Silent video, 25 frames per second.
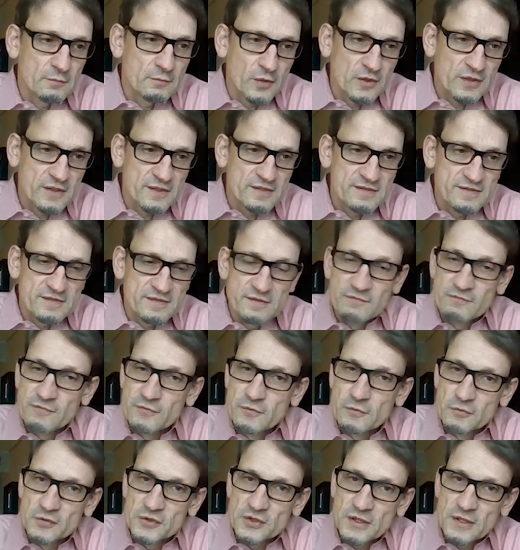is the
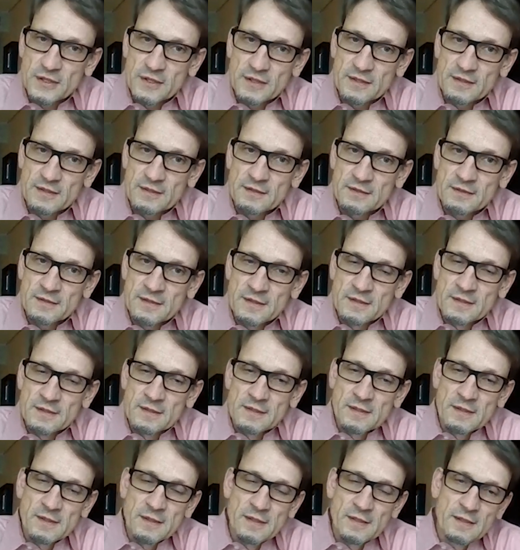future
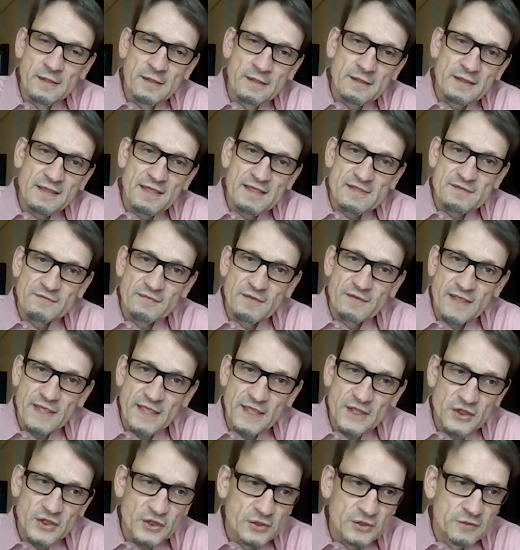
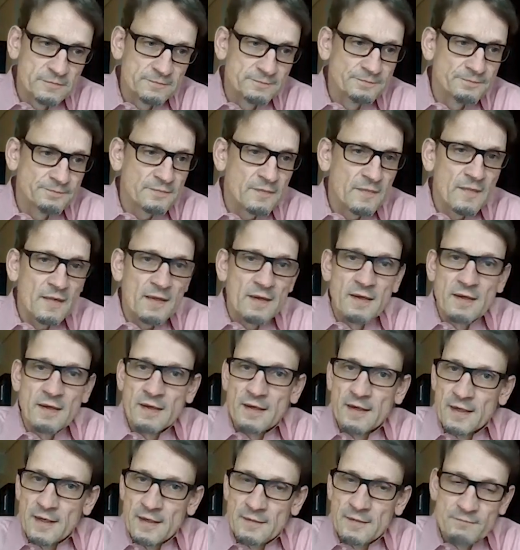classification?
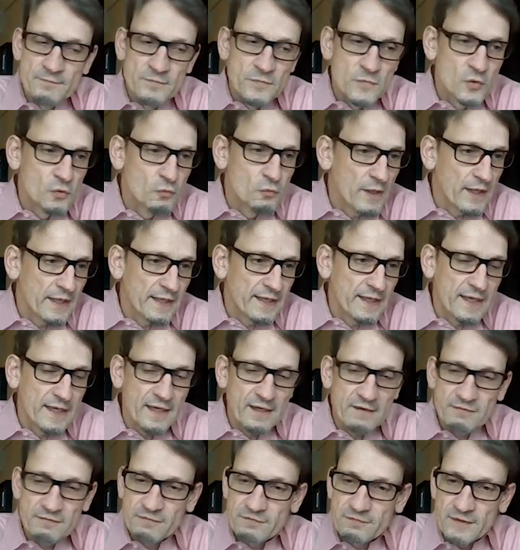Do I
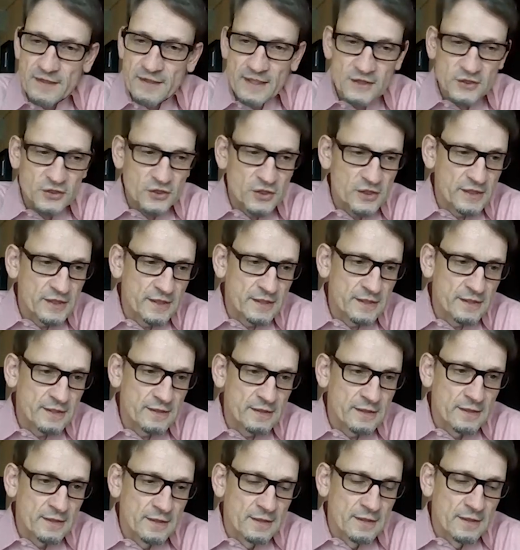have
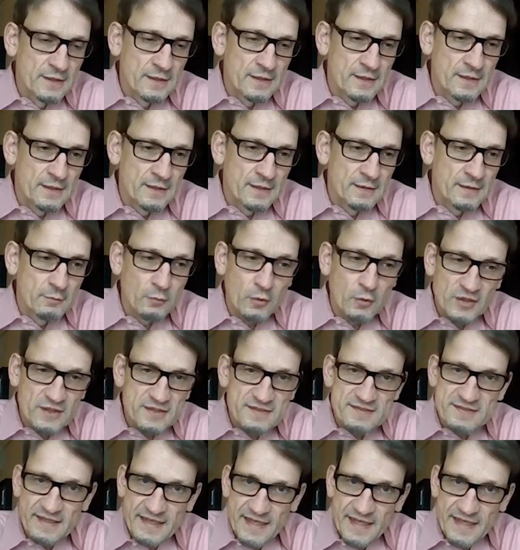actually,
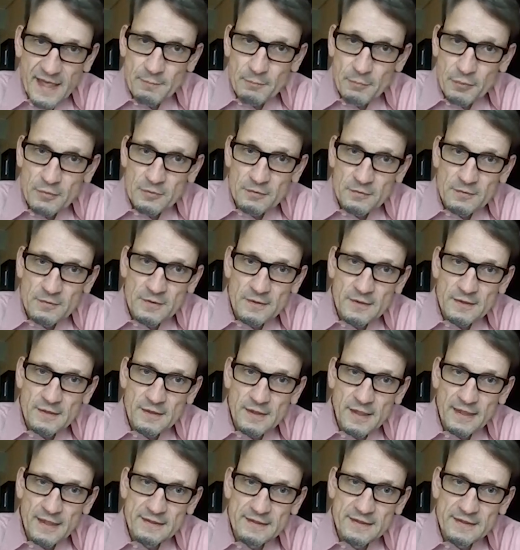what is the gap
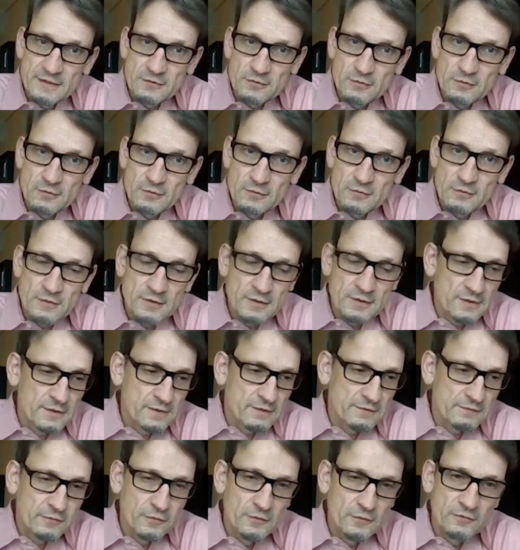I need
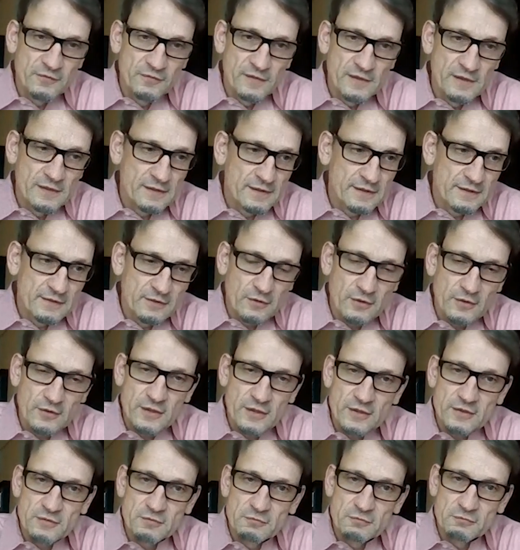to fulfill in
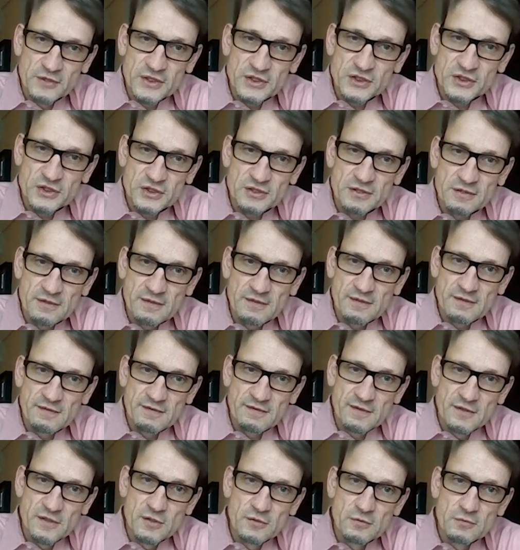order to reach
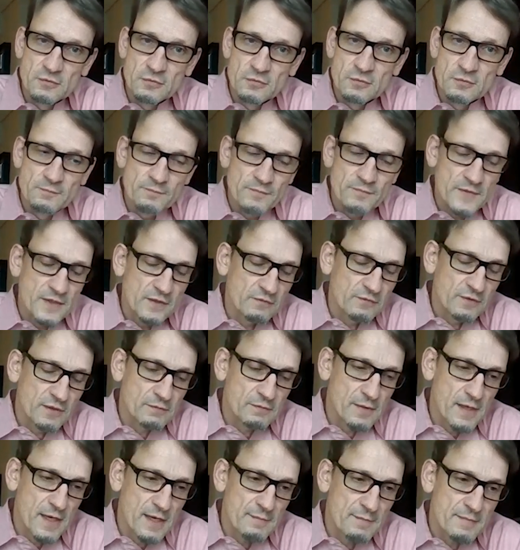the new
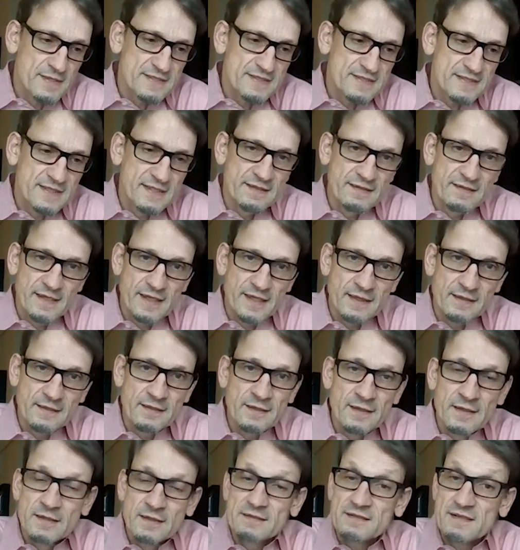requirements? And
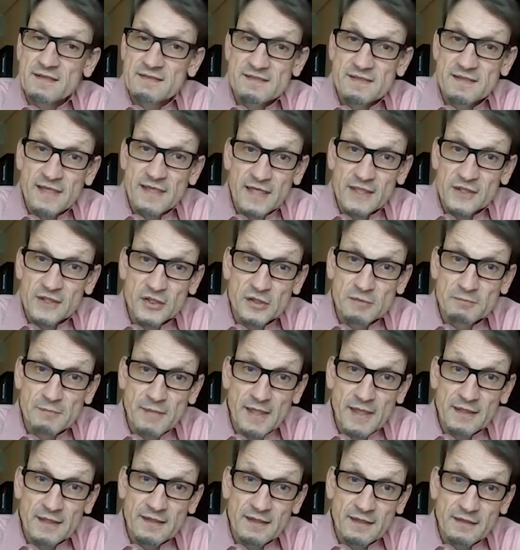then does it actually
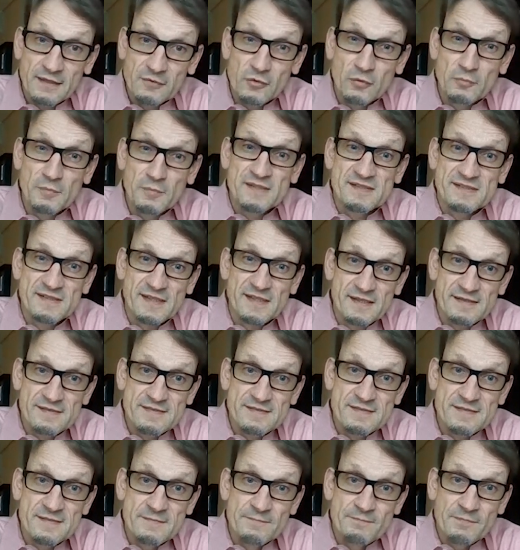make economic
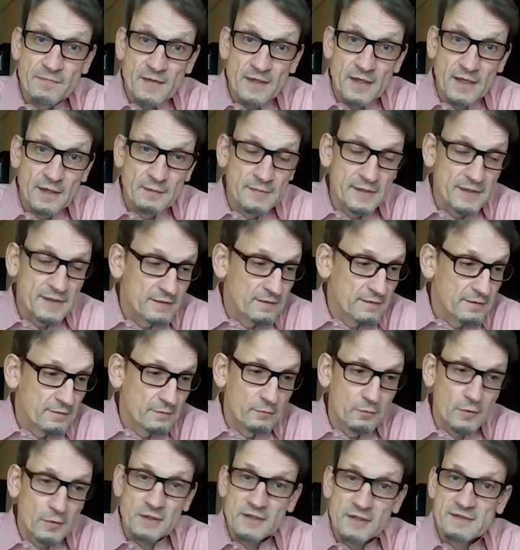sense? I mean,
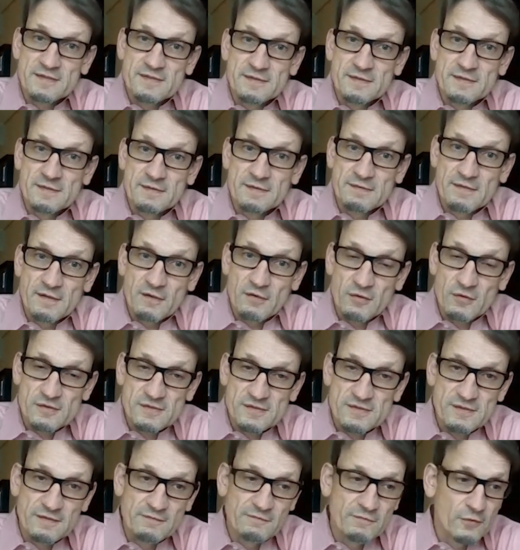what is the
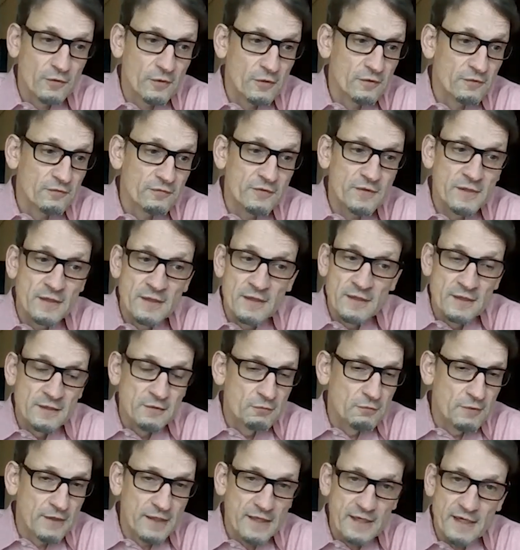cost involved?
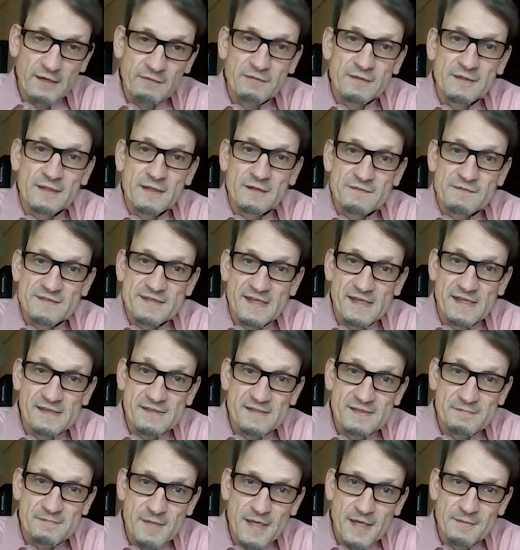Do I have enough
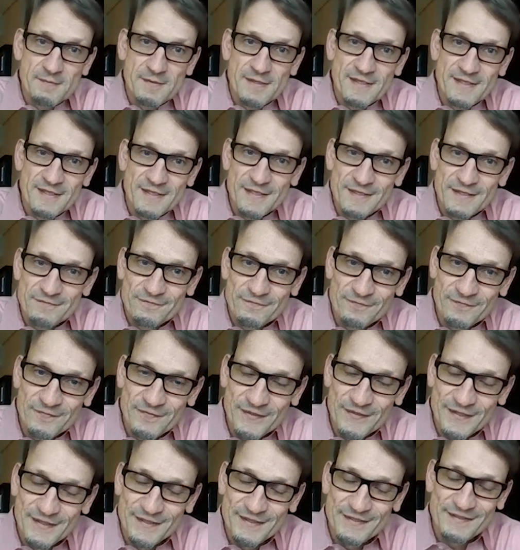sales, maybe even
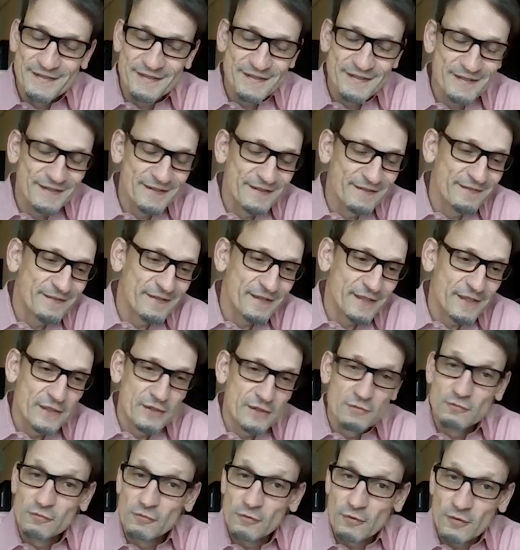in the
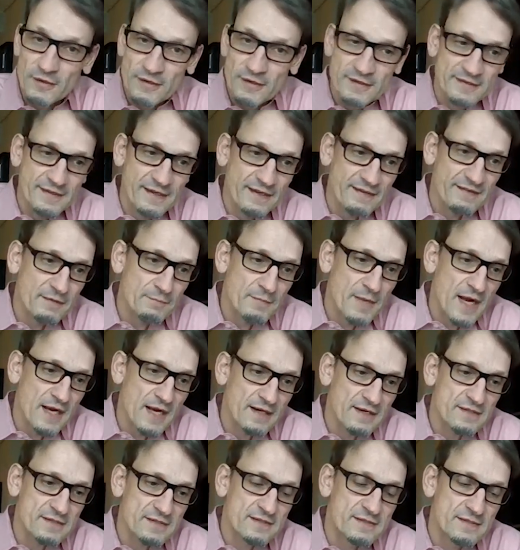EU or in other
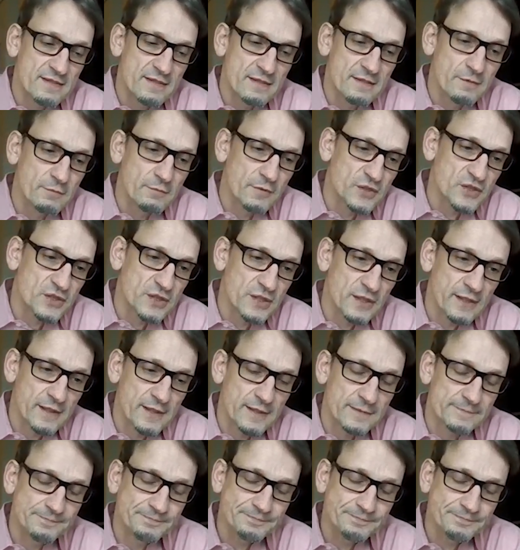markets which are